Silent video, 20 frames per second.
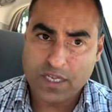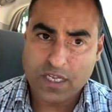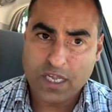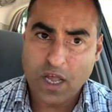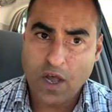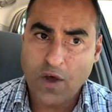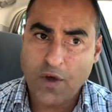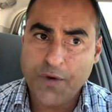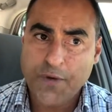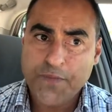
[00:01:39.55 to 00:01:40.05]

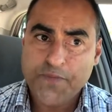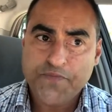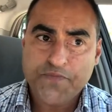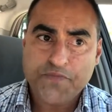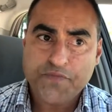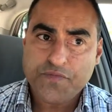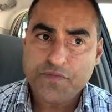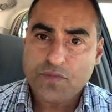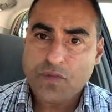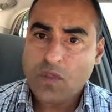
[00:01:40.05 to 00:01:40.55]
So
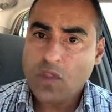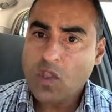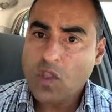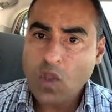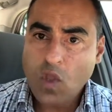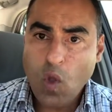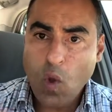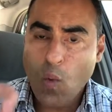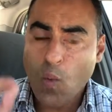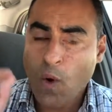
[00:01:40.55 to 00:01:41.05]

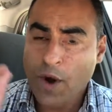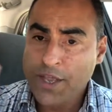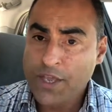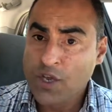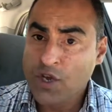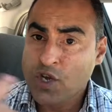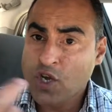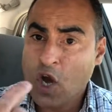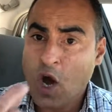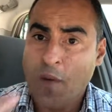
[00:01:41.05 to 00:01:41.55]
what
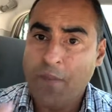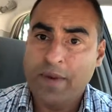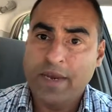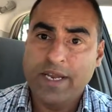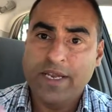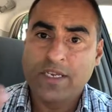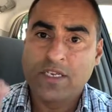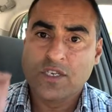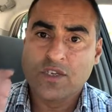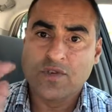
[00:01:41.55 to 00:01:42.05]
you
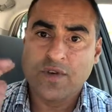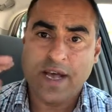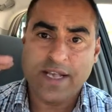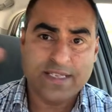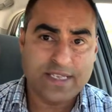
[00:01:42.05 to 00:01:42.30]
commonly do,